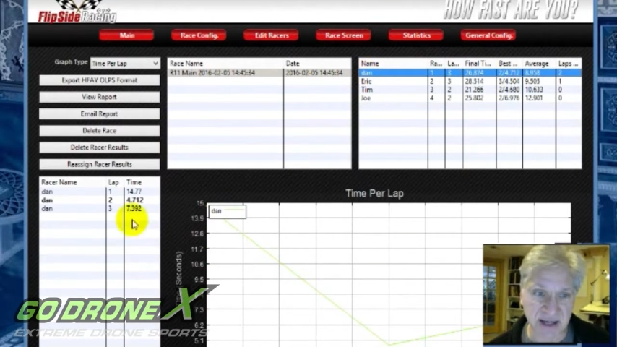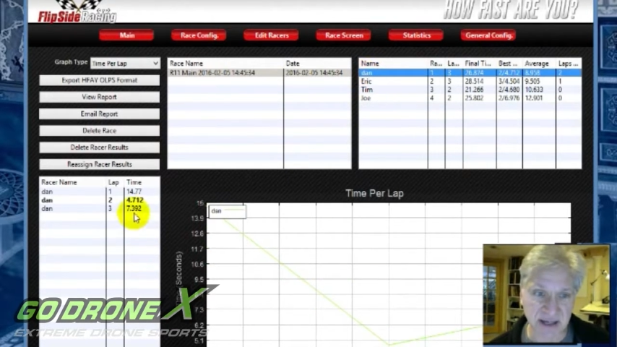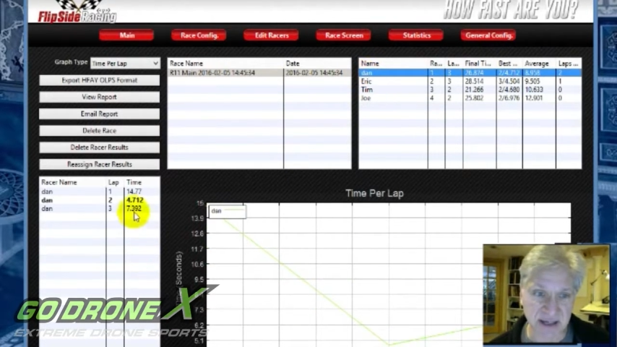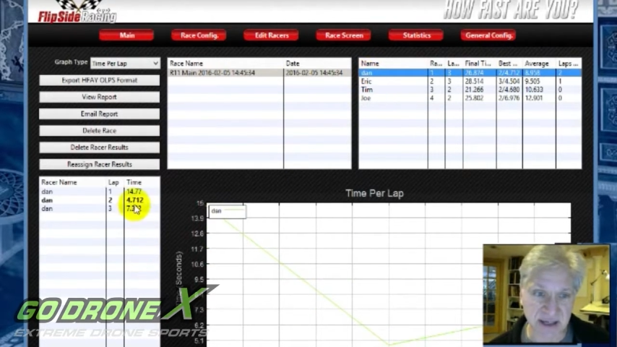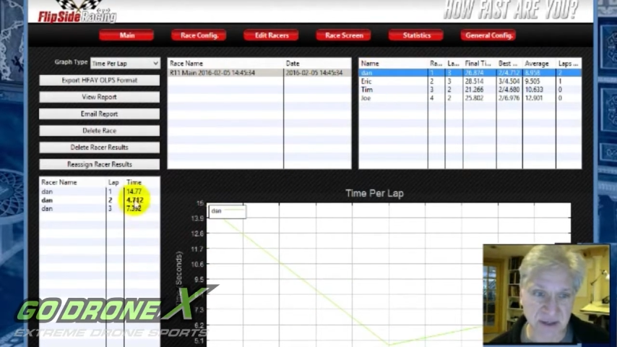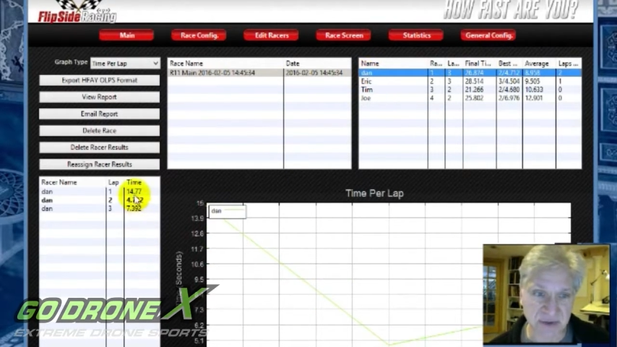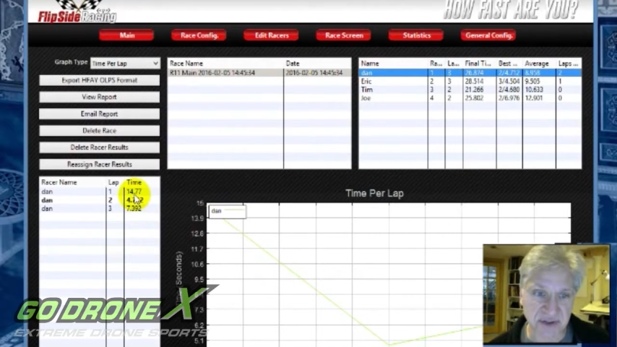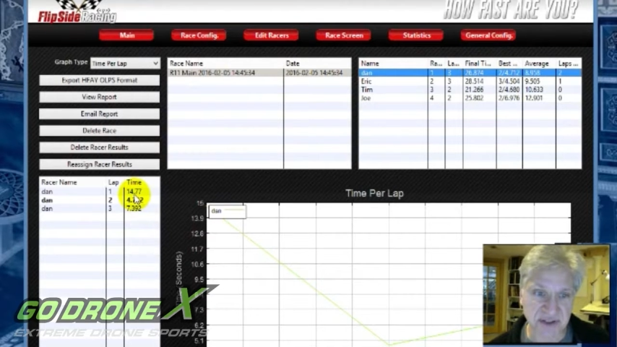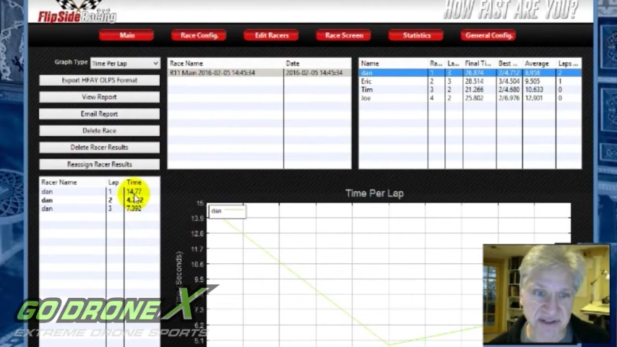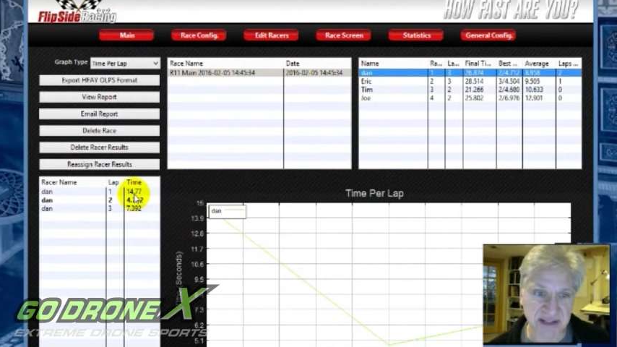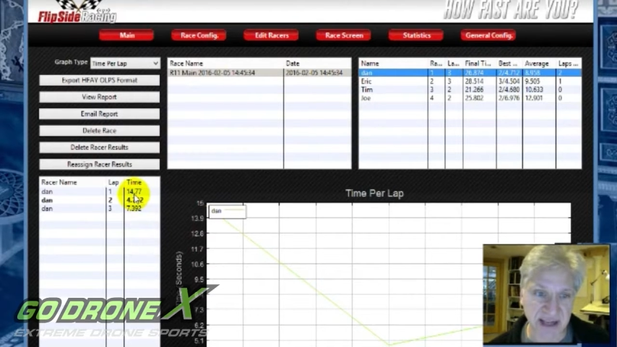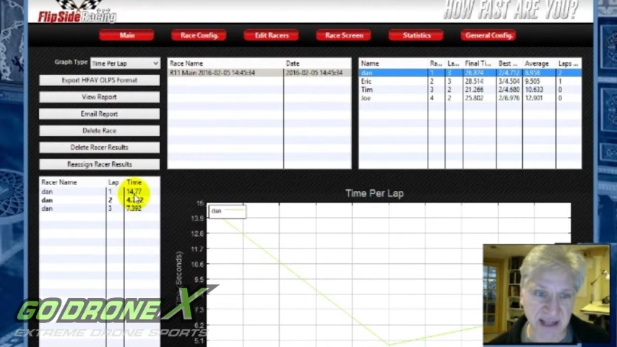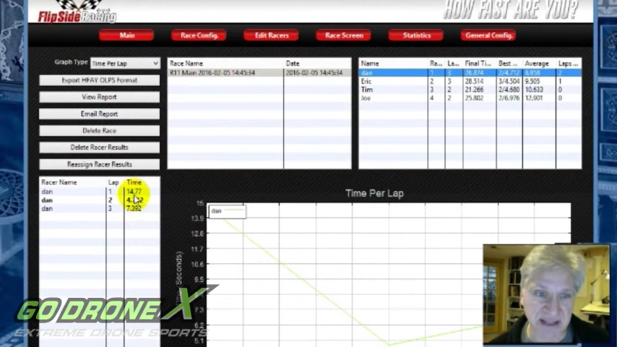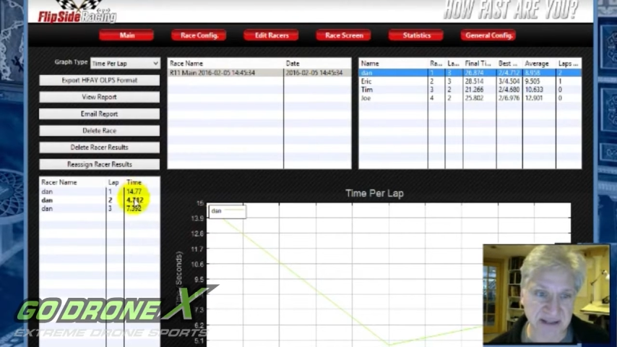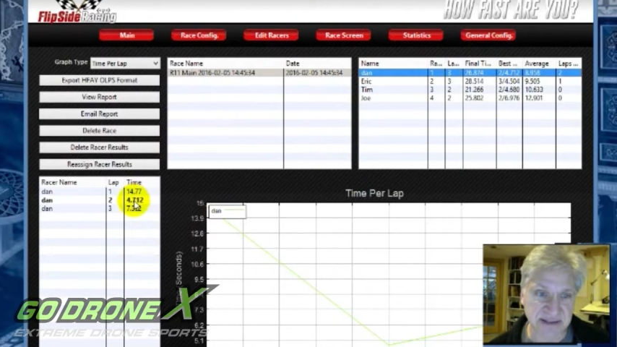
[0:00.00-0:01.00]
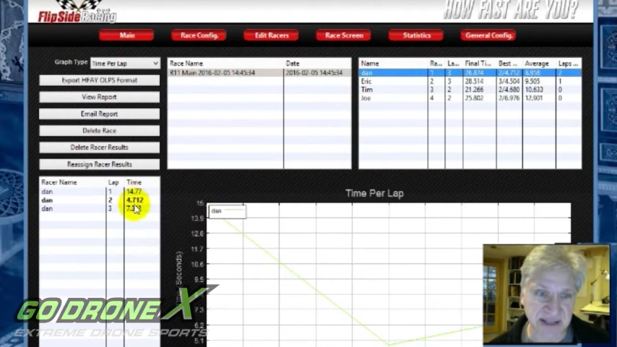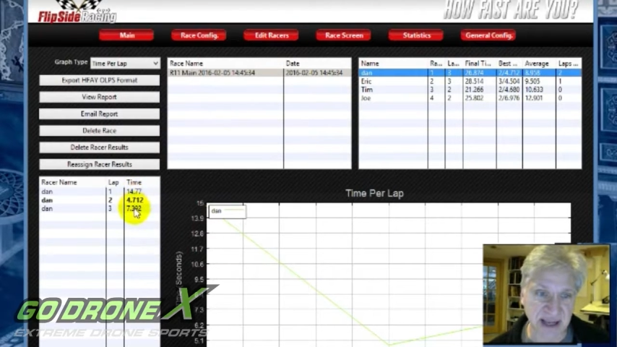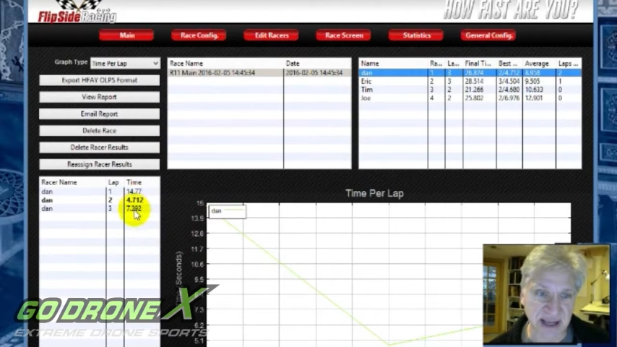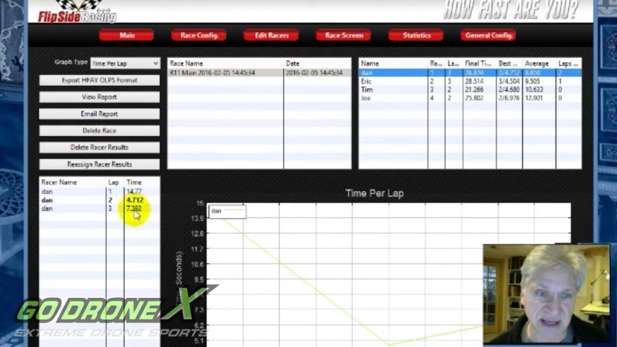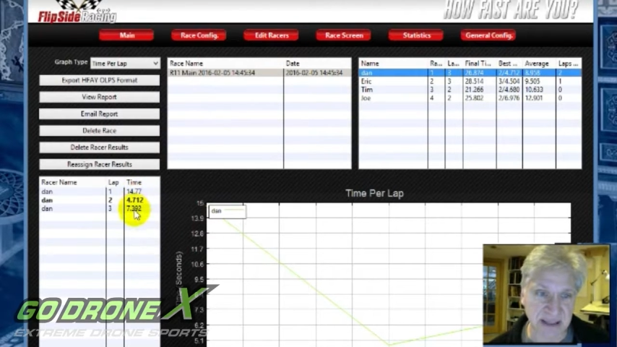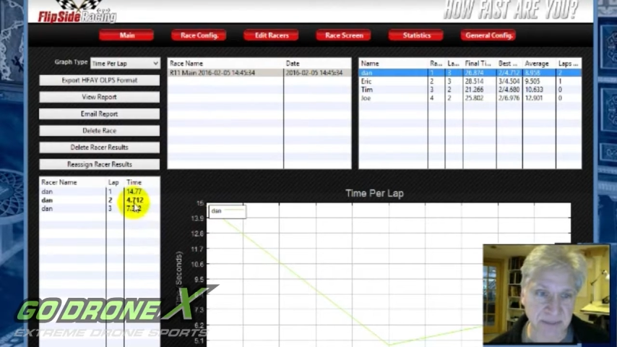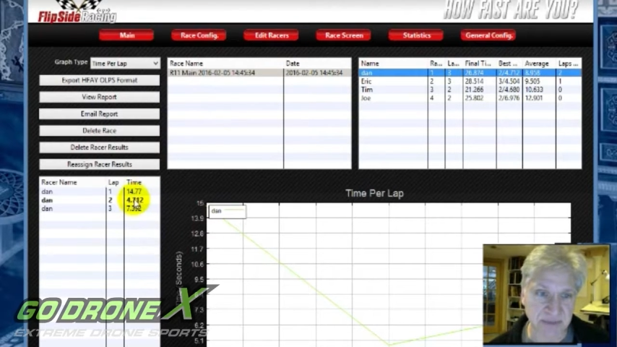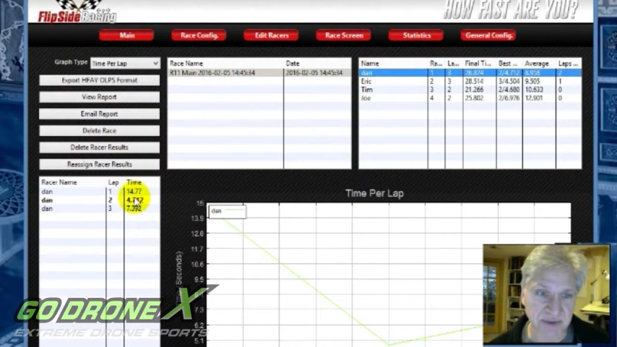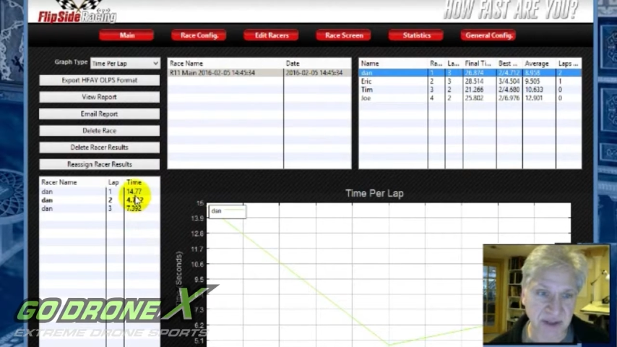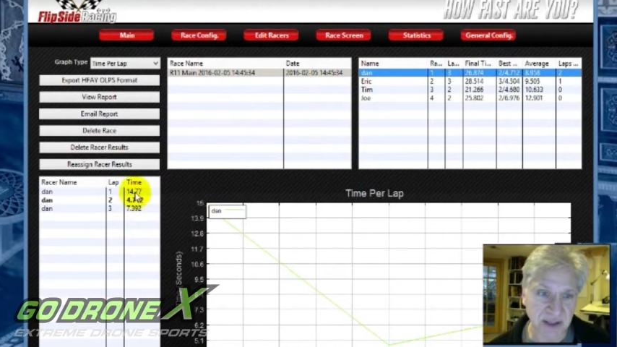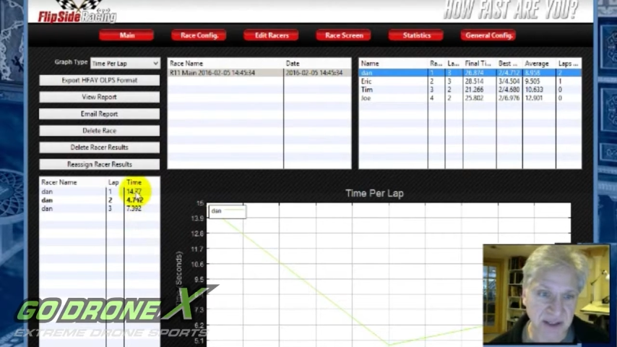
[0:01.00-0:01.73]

and here's Dan's times.